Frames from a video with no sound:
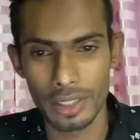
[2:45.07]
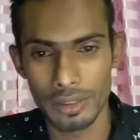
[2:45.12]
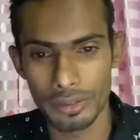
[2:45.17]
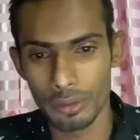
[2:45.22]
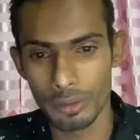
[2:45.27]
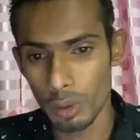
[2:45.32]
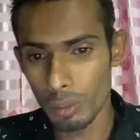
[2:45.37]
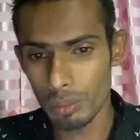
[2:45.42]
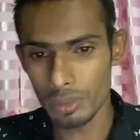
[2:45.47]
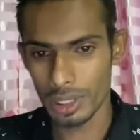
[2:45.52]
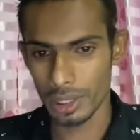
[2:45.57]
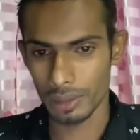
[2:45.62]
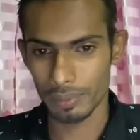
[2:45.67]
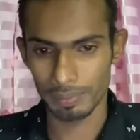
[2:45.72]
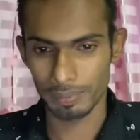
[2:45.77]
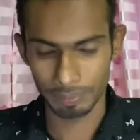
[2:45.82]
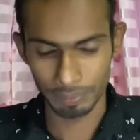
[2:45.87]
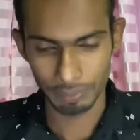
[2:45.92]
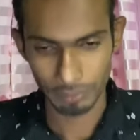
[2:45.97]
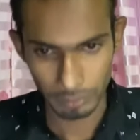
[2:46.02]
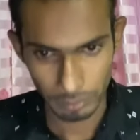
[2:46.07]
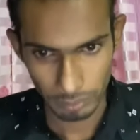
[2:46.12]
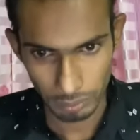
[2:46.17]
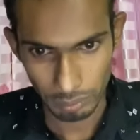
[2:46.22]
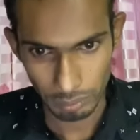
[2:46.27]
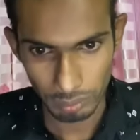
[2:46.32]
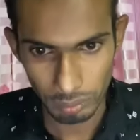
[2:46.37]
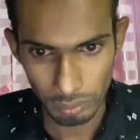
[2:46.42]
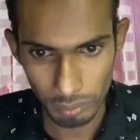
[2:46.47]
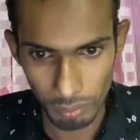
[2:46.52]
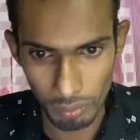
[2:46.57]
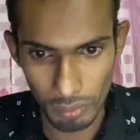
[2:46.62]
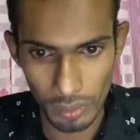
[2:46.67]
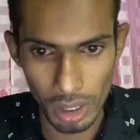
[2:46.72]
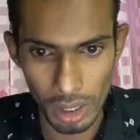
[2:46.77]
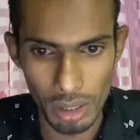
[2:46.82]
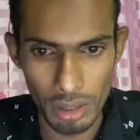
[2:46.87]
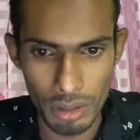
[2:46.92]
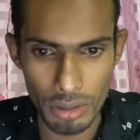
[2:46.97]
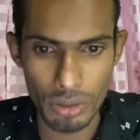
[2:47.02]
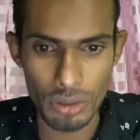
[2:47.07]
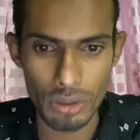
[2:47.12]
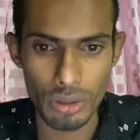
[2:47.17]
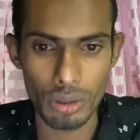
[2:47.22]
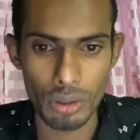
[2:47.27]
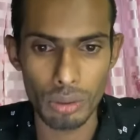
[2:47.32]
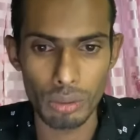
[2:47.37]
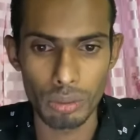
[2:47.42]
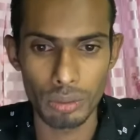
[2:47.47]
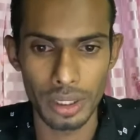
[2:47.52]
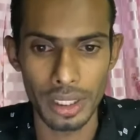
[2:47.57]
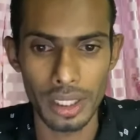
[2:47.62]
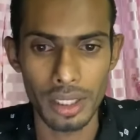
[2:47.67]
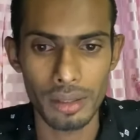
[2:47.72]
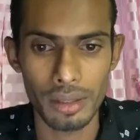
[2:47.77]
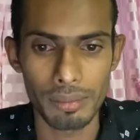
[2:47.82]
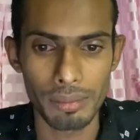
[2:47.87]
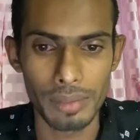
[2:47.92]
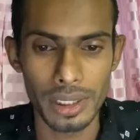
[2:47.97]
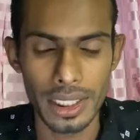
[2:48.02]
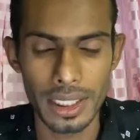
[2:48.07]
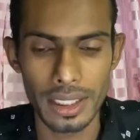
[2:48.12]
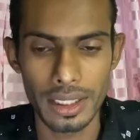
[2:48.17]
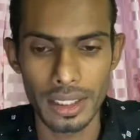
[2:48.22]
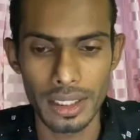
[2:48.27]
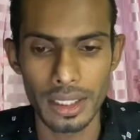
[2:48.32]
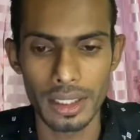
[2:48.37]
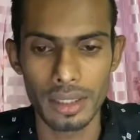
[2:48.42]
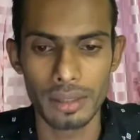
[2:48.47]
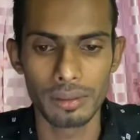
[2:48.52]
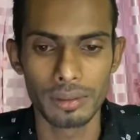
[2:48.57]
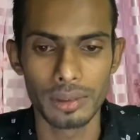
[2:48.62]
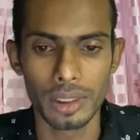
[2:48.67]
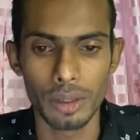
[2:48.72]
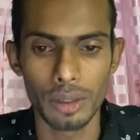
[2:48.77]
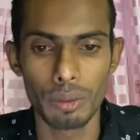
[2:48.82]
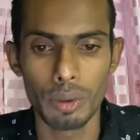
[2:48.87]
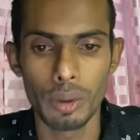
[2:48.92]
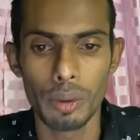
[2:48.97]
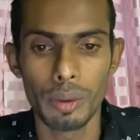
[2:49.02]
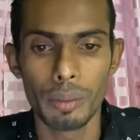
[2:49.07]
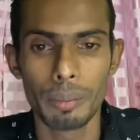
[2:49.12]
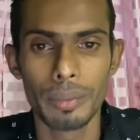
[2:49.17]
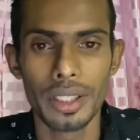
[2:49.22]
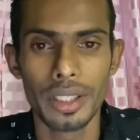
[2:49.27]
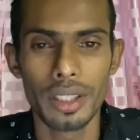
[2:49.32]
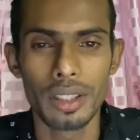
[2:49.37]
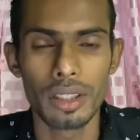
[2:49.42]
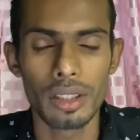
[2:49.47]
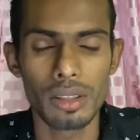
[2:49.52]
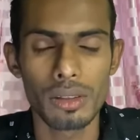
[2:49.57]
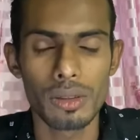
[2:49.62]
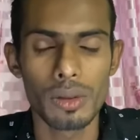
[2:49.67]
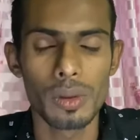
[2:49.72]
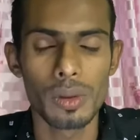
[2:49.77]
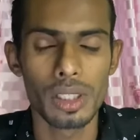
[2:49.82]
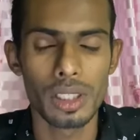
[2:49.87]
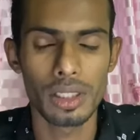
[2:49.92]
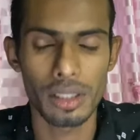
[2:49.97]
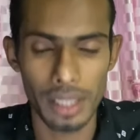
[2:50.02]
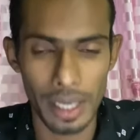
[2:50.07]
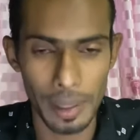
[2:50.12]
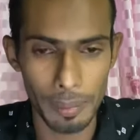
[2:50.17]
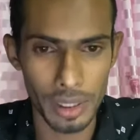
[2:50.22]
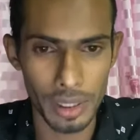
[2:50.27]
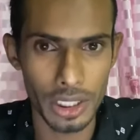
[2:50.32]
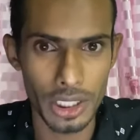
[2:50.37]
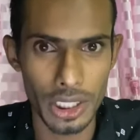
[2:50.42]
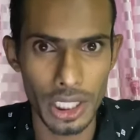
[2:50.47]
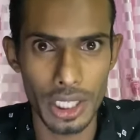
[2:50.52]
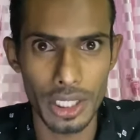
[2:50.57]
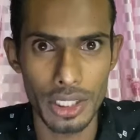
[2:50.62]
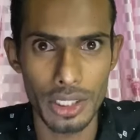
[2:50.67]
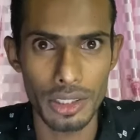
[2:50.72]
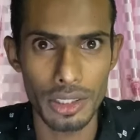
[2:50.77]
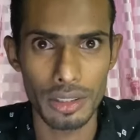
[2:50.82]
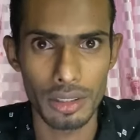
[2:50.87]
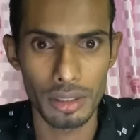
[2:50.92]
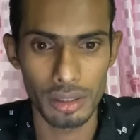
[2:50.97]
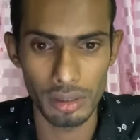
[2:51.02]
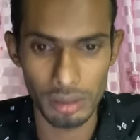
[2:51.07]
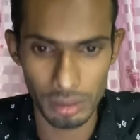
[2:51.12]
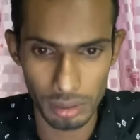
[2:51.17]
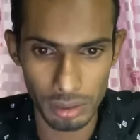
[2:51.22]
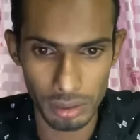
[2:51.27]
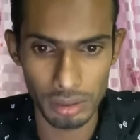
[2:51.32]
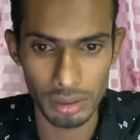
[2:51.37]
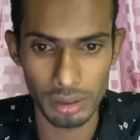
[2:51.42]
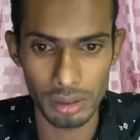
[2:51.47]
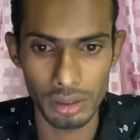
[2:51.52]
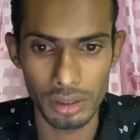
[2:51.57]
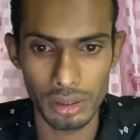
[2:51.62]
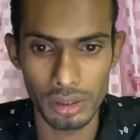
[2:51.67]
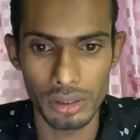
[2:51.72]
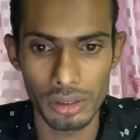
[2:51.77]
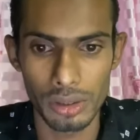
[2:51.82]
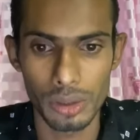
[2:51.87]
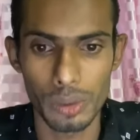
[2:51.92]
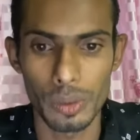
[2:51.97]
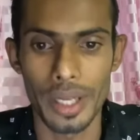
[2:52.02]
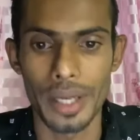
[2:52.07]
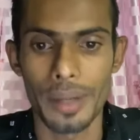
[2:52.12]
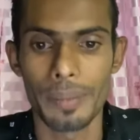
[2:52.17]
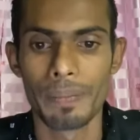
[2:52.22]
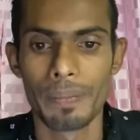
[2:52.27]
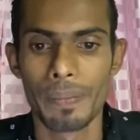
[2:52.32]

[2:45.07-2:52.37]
forms. So yeah, basically we will be doing climate change today.